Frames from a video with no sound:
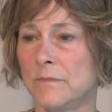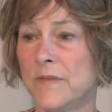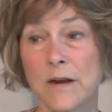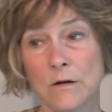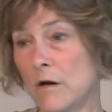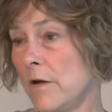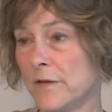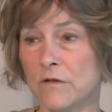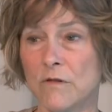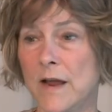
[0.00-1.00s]
that are on the
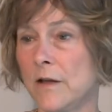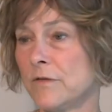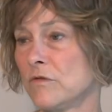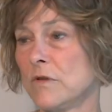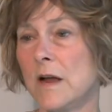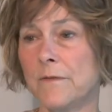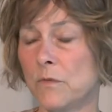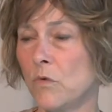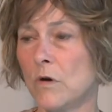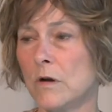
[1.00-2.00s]
ground throughout the
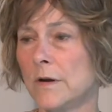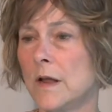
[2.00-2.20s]
world